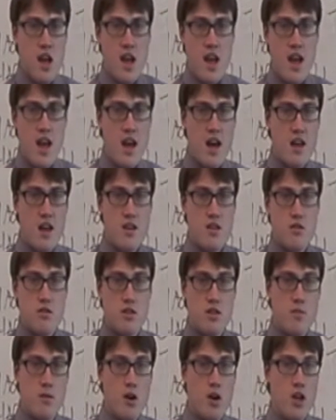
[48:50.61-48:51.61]
and there's
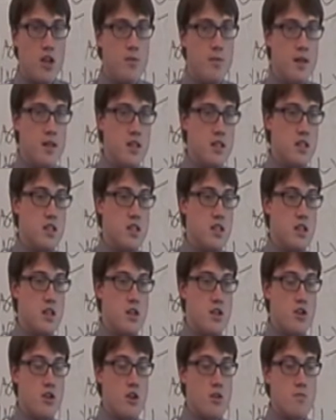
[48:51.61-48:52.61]
some arguments in
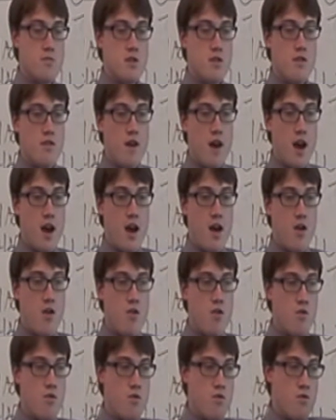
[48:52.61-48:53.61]
terms of
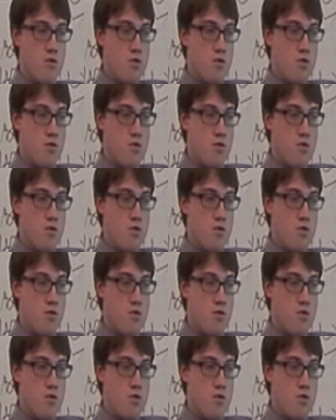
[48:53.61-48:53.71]
how